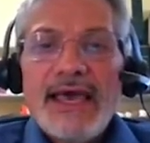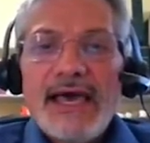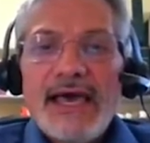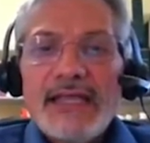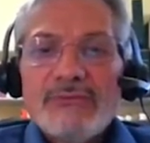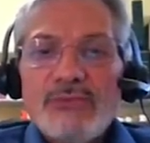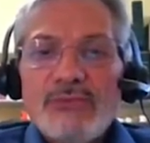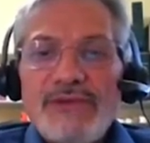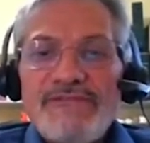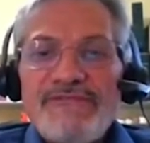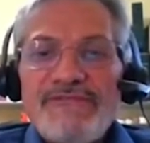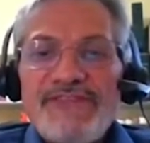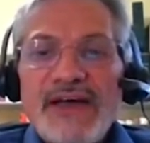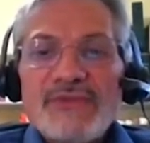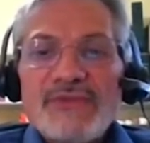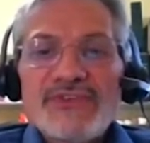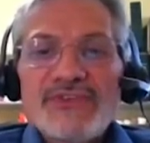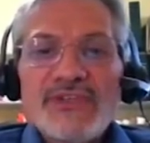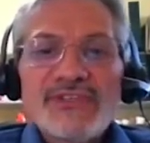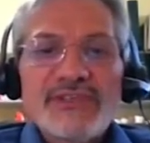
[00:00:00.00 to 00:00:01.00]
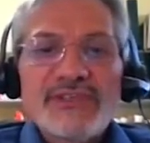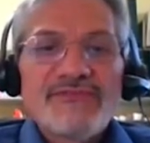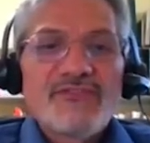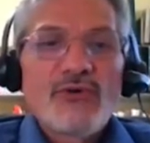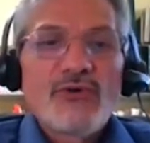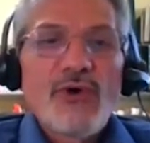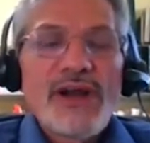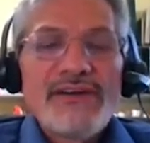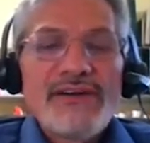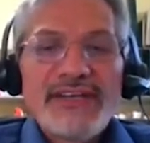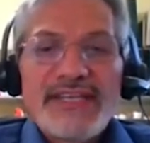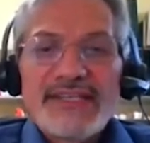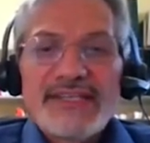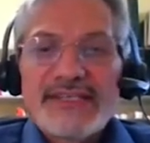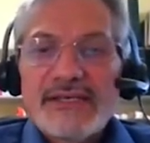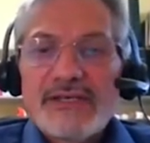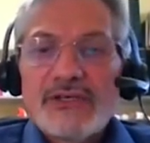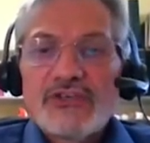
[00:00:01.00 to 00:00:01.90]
and with thousands of queries